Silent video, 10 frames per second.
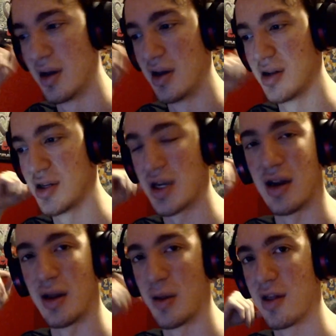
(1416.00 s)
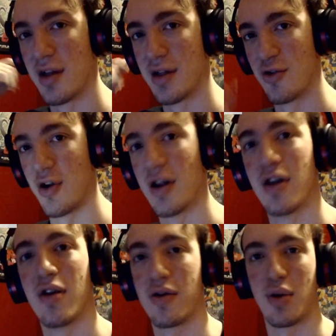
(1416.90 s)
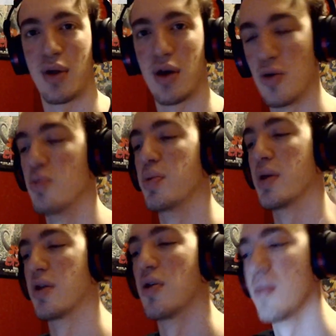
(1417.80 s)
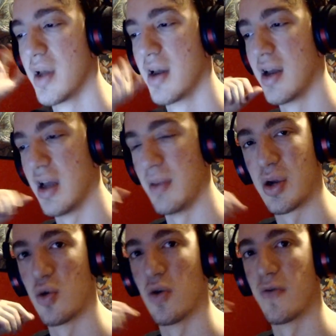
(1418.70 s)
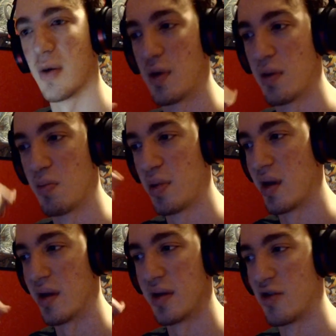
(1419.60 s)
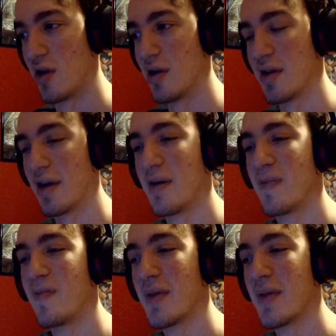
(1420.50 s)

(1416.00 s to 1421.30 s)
just kind of slightly drawn in. Not gonna say who, but, you know, it'd be cool if they were slightly drawn in there.